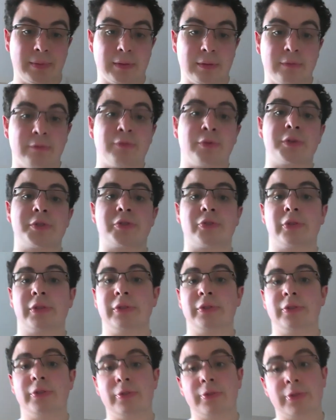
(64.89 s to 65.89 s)
Unfortunately,
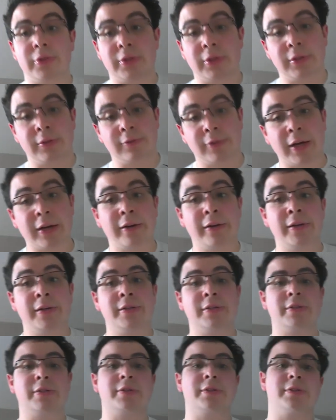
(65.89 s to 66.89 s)
due to the
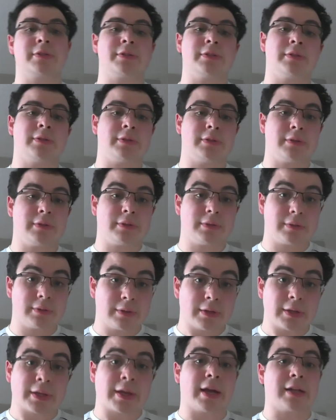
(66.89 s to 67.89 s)
virus,
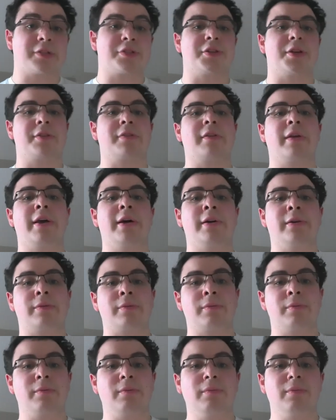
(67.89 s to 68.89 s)
it got shut
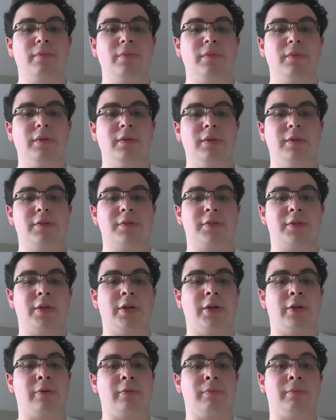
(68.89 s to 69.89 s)
down.
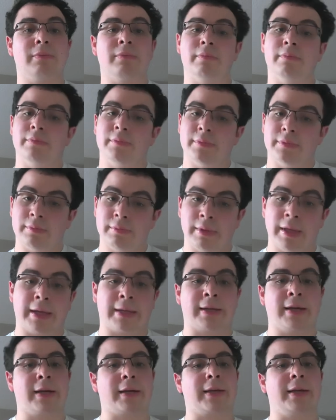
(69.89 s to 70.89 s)
So
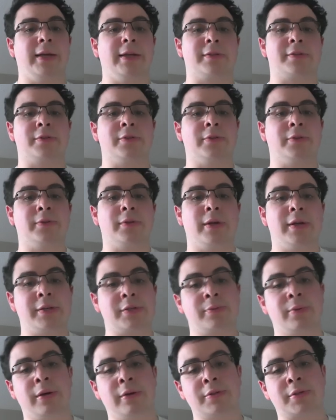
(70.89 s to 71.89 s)
that got canceled,
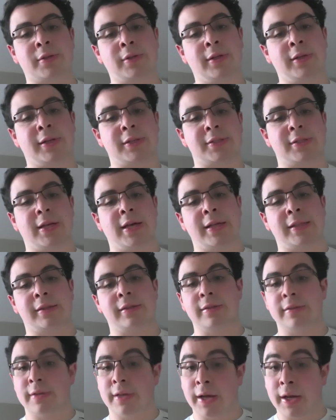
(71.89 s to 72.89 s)
as well as clinics at
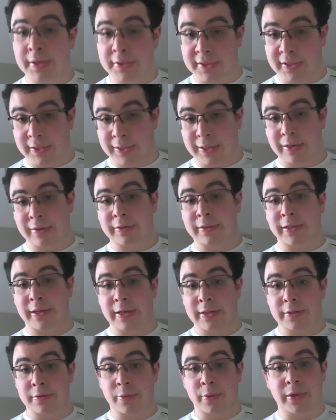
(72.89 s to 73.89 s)
Sea Colony
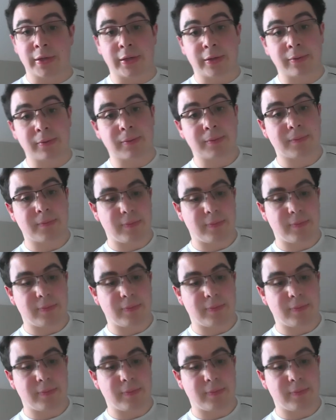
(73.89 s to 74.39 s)
as well.